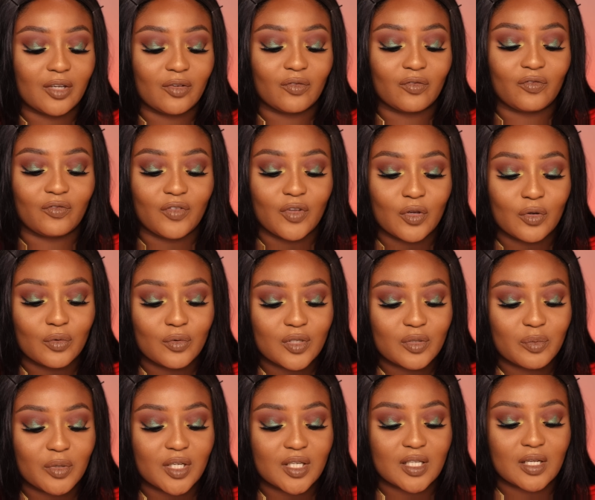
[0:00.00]

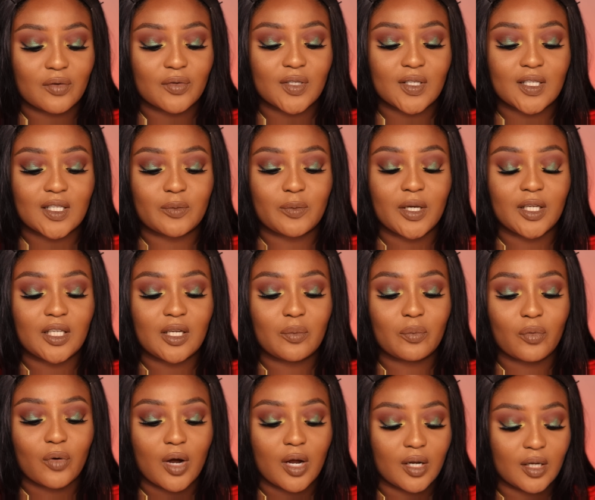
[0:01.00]
confused because I was expecting
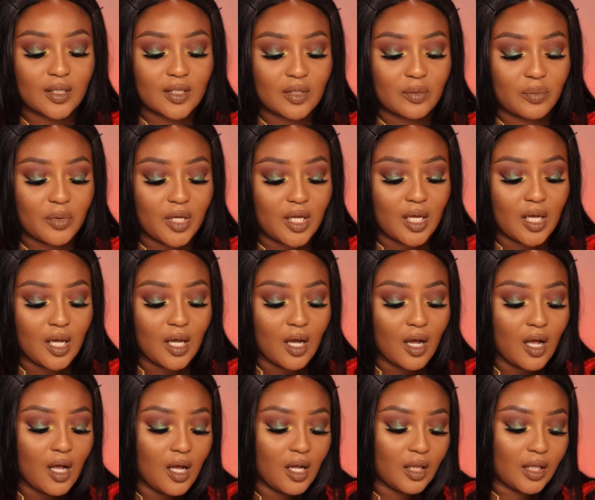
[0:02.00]
product to be
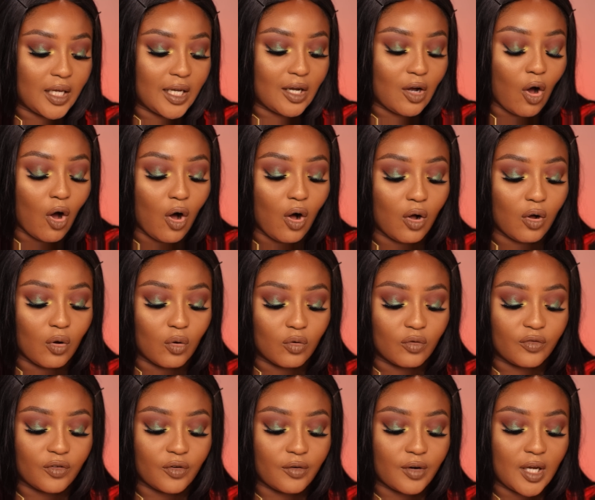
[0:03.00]
like all
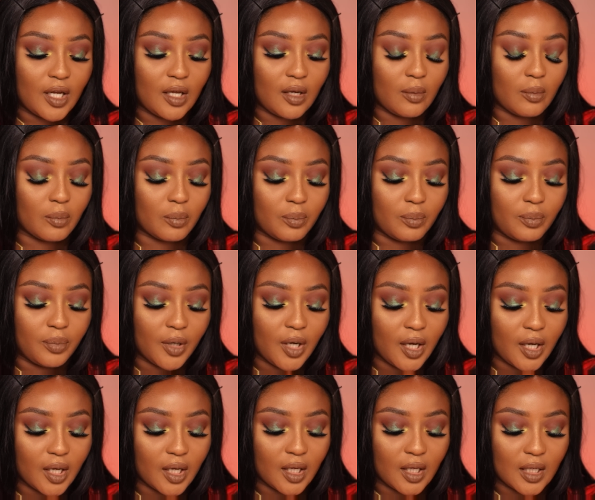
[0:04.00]
over it,
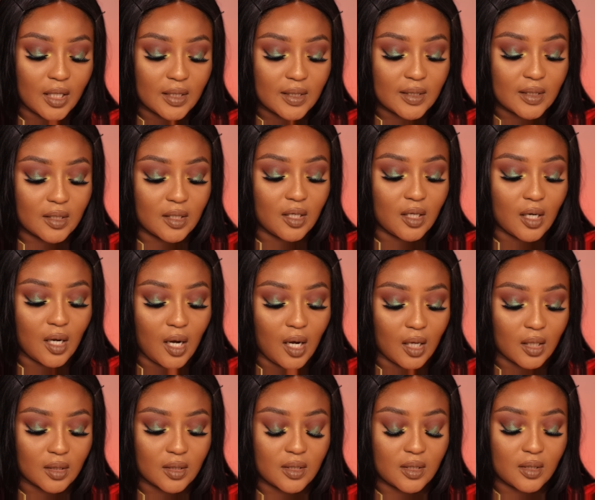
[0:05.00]
but it's
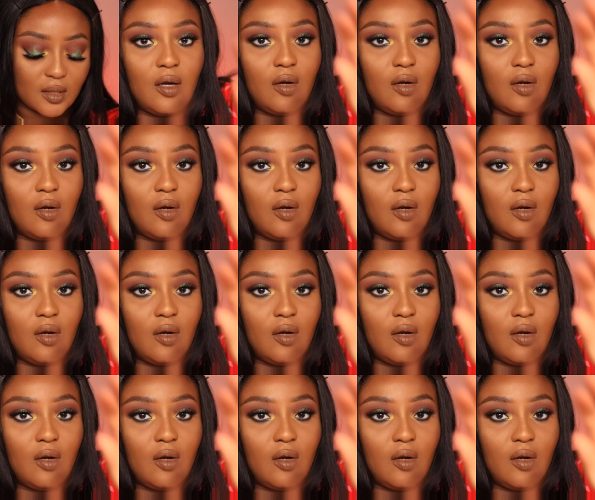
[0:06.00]
not.